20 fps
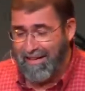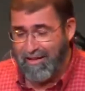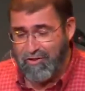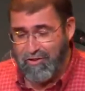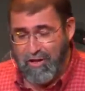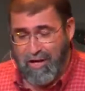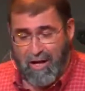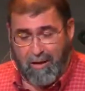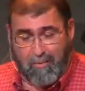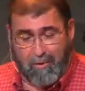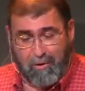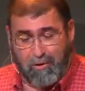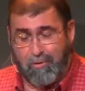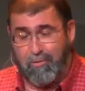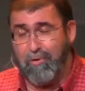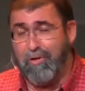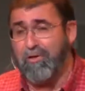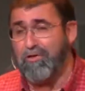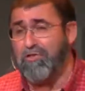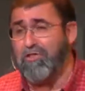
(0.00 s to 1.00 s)
Job and
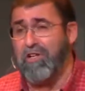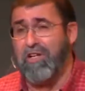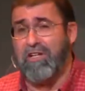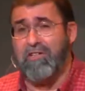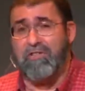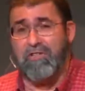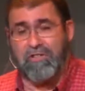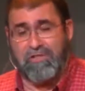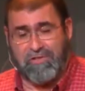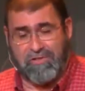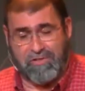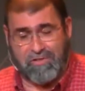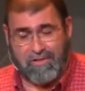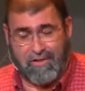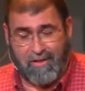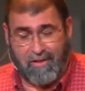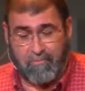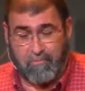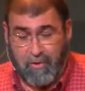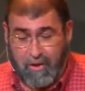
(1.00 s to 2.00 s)
career changes,
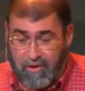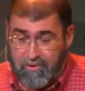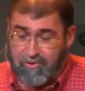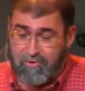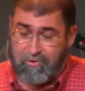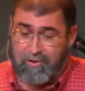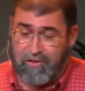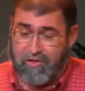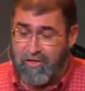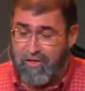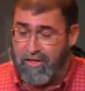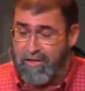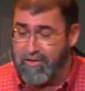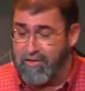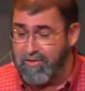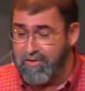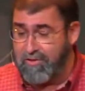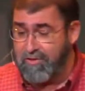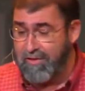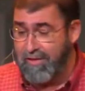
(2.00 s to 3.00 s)
ministry
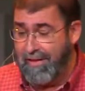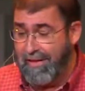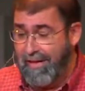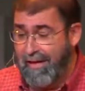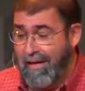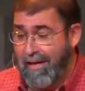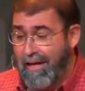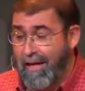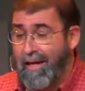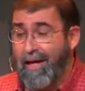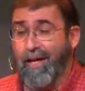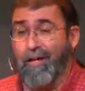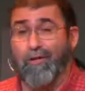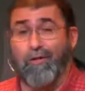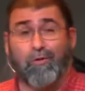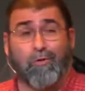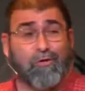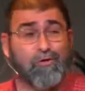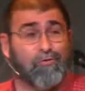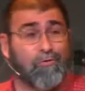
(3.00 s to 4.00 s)
changes, a
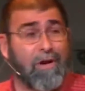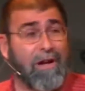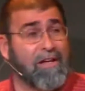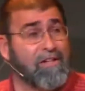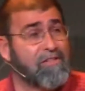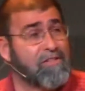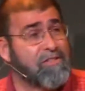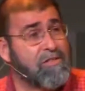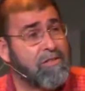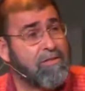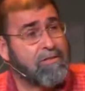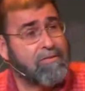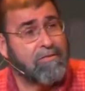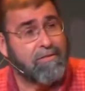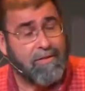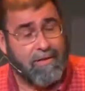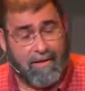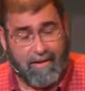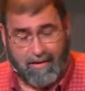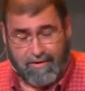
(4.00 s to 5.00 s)
new address,
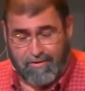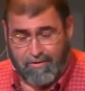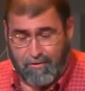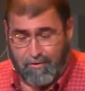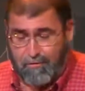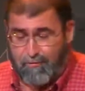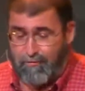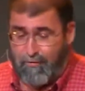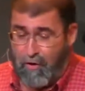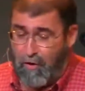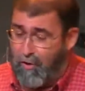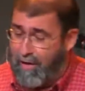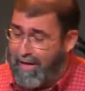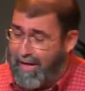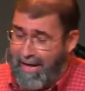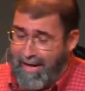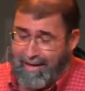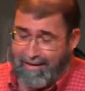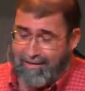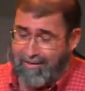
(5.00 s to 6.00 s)
2
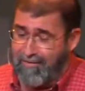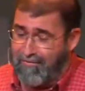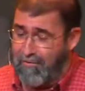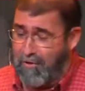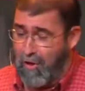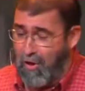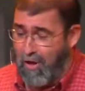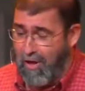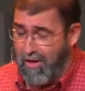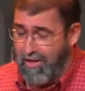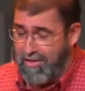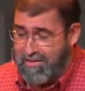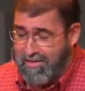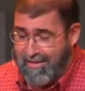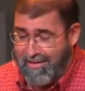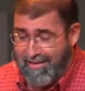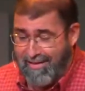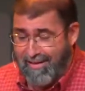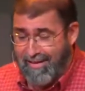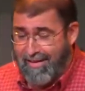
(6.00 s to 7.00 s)
very active dogs,
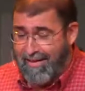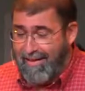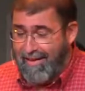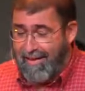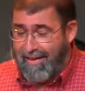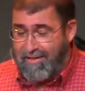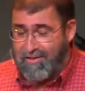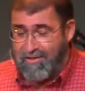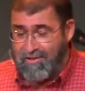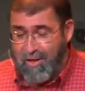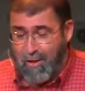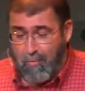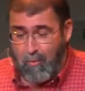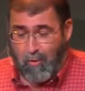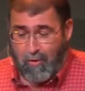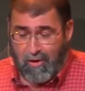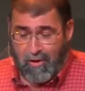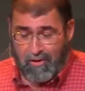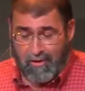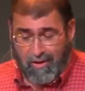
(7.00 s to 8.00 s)
and
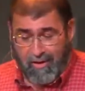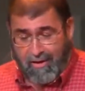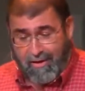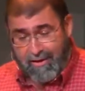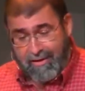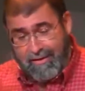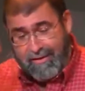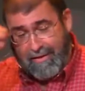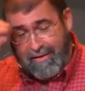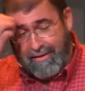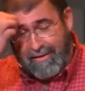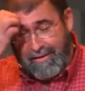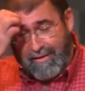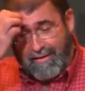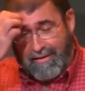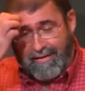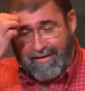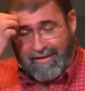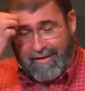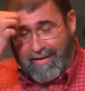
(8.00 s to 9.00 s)
somewhere along,
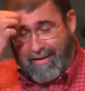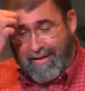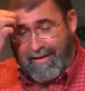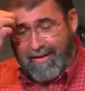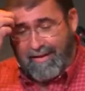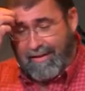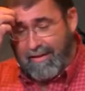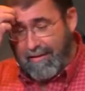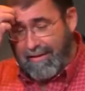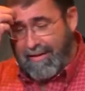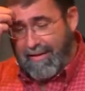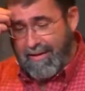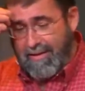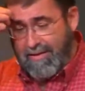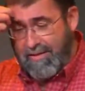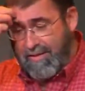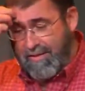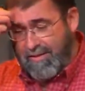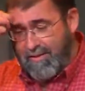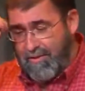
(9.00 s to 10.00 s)
I
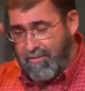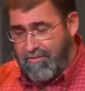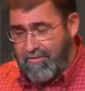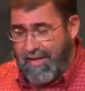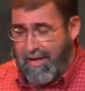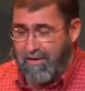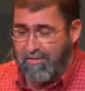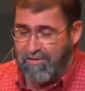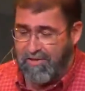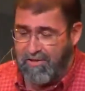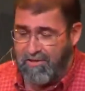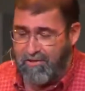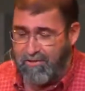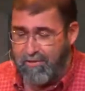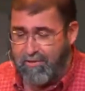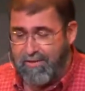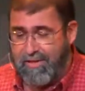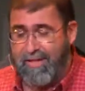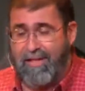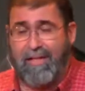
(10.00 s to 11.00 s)
guess,
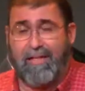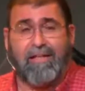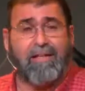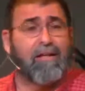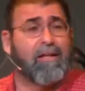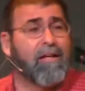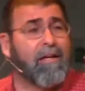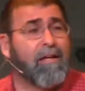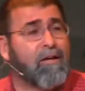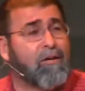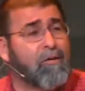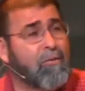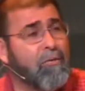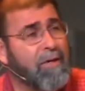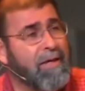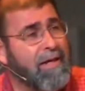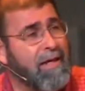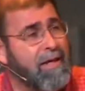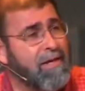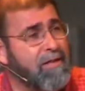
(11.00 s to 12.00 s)
2013,
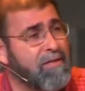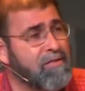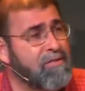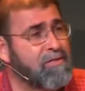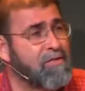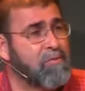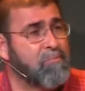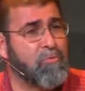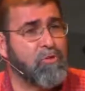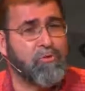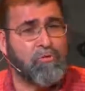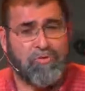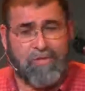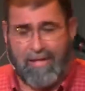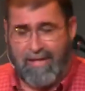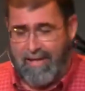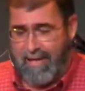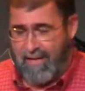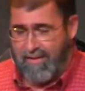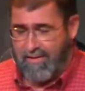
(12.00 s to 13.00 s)
we got some new
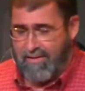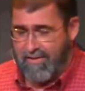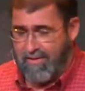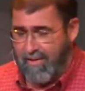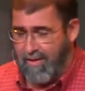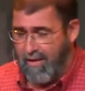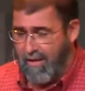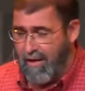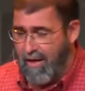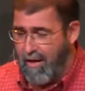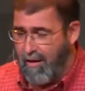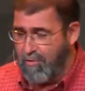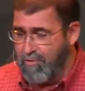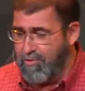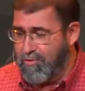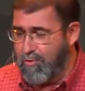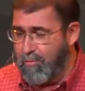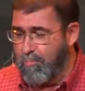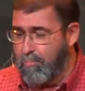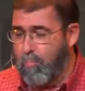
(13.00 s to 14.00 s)
tenants at our
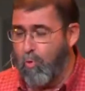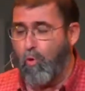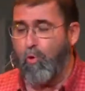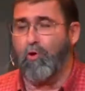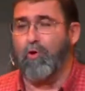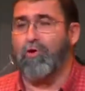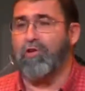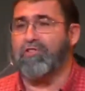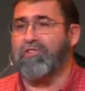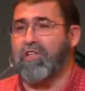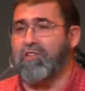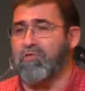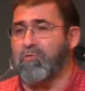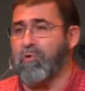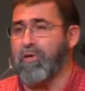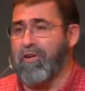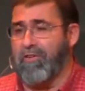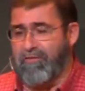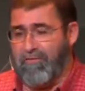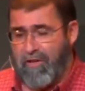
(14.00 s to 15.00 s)
house, or boarders as
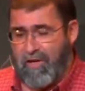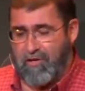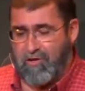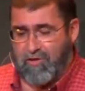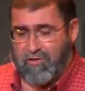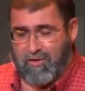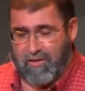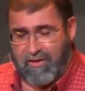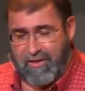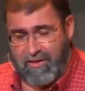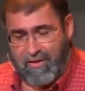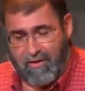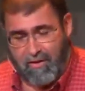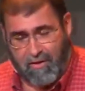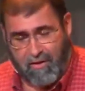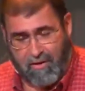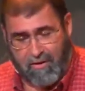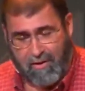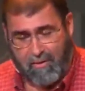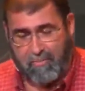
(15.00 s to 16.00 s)
we affectionately
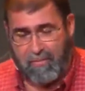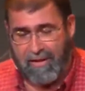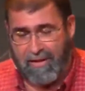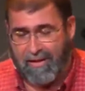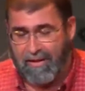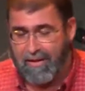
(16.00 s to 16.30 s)
call them.